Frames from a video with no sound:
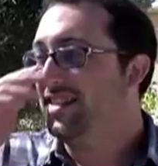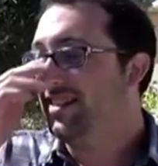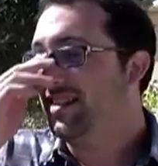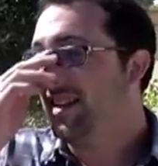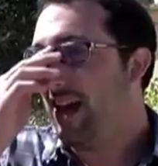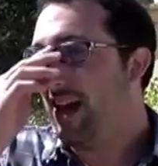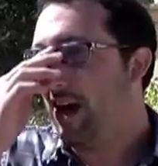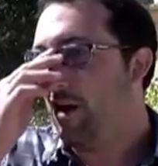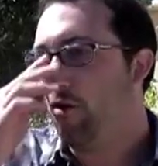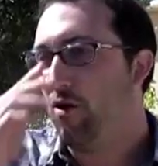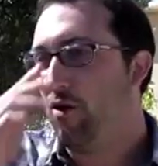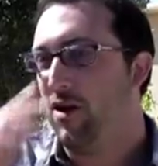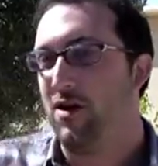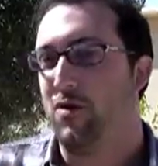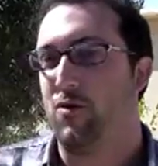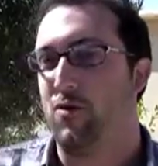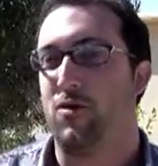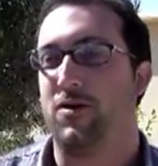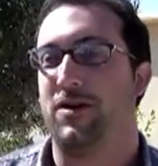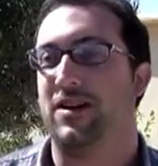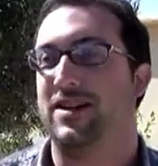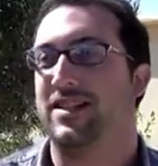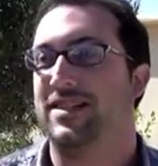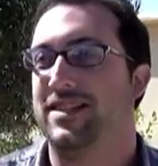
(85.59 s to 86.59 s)
is how our
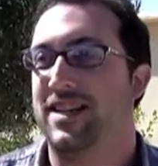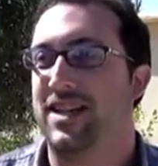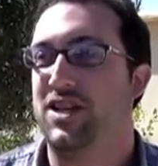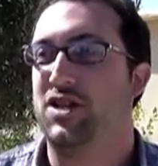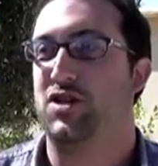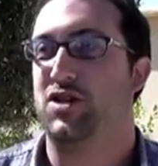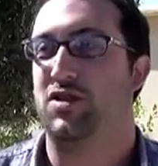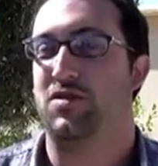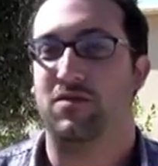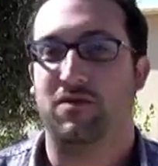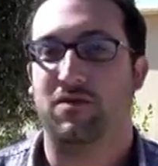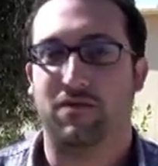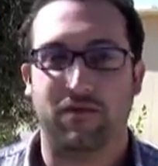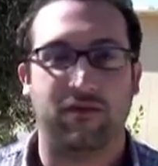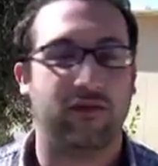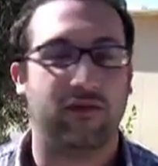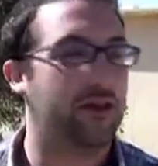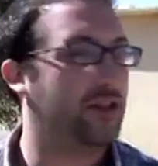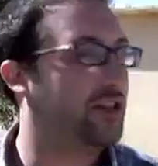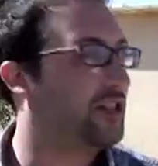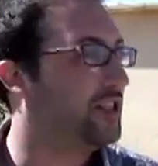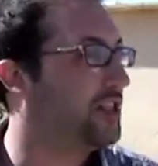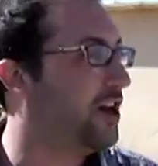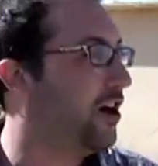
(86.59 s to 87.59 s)
organization
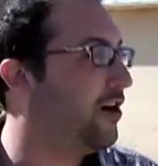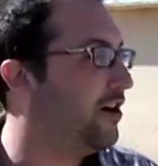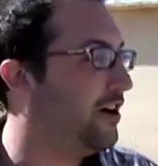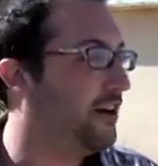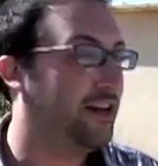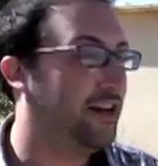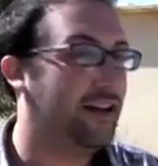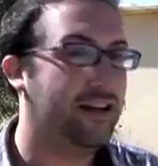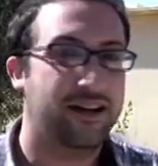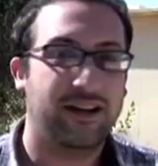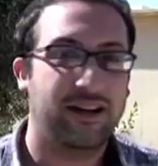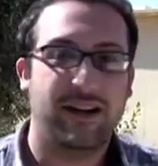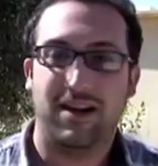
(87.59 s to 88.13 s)
first started.